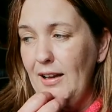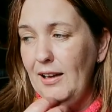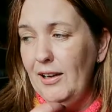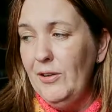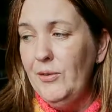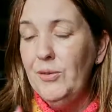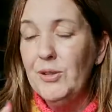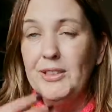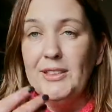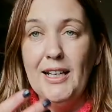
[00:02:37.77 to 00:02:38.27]

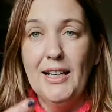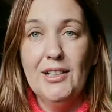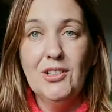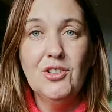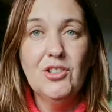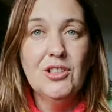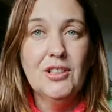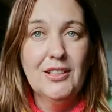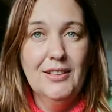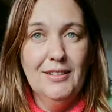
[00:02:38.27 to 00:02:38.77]

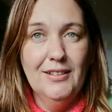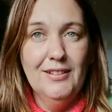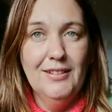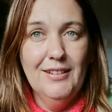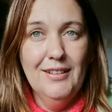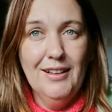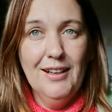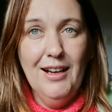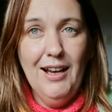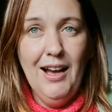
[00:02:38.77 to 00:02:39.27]

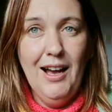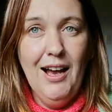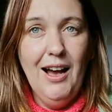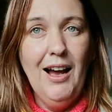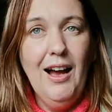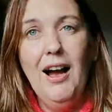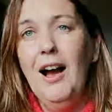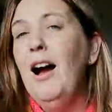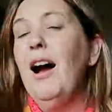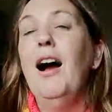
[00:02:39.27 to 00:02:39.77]
irritation
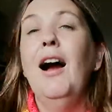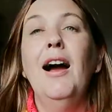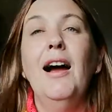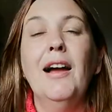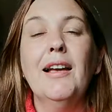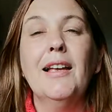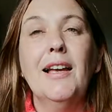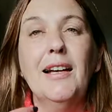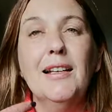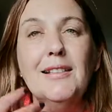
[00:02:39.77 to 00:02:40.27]
I
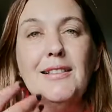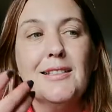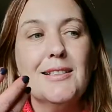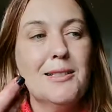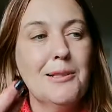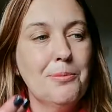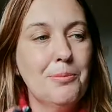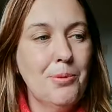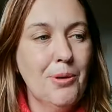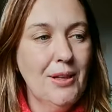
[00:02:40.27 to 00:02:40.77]
can
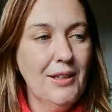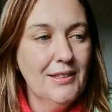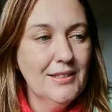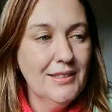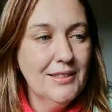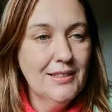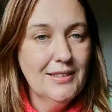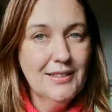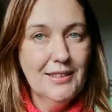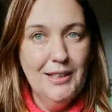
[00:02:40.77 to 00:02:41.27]

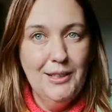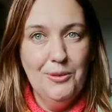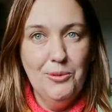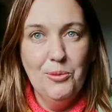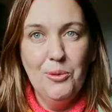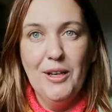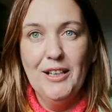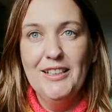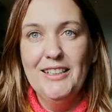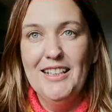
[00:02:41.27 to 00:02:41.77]
suppress in
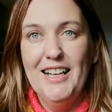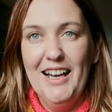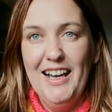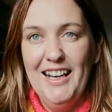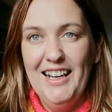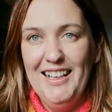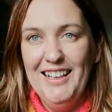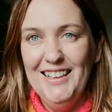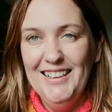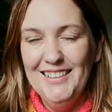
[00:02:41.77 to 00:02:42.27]
one
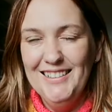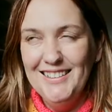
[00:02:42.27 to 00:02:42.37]
day.